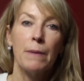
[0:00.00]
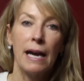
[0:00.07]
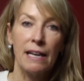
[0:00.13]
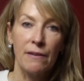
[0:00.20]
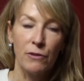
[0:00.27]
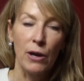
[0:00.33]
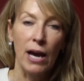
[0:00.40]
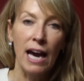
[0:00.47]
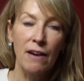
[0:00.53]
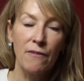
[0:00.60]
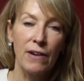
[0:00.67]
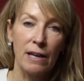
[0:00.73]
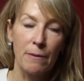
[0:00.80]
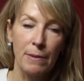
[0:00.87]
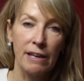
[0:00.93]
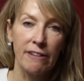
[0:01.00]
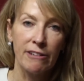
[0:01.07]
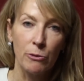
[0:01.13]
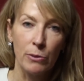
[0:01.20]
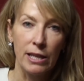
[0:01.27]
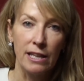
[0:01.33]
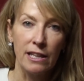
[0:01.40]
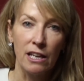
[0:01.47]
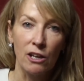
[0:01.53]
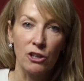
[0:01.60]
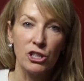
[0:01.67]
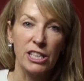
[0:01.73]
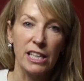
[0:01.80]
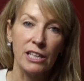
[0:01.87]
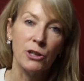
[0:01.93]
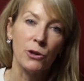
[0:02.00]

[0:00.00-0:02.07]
And if you have had a period within the last year,